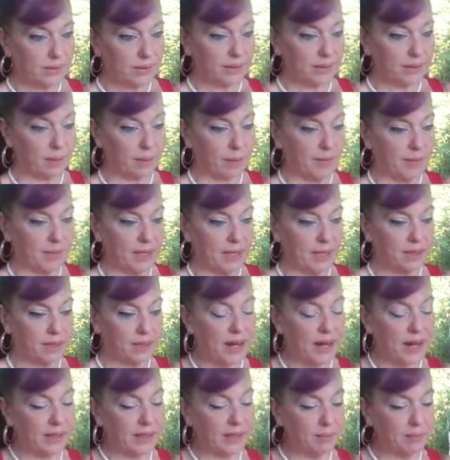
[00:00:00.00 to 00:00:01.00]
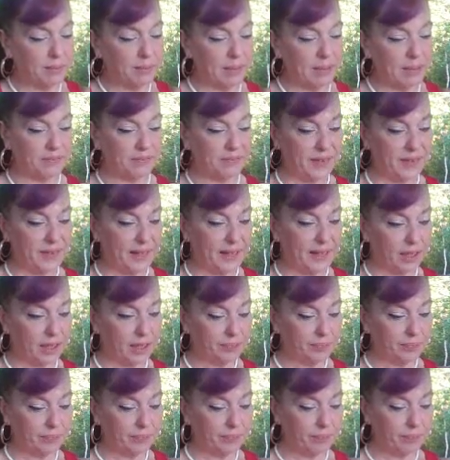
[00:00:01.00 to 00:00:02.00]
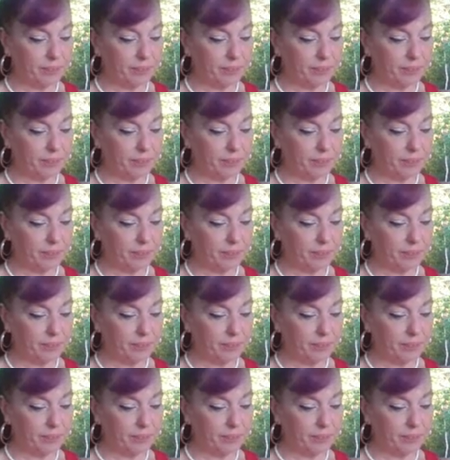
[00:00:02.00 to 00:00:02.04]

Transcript: That something is finally made fair.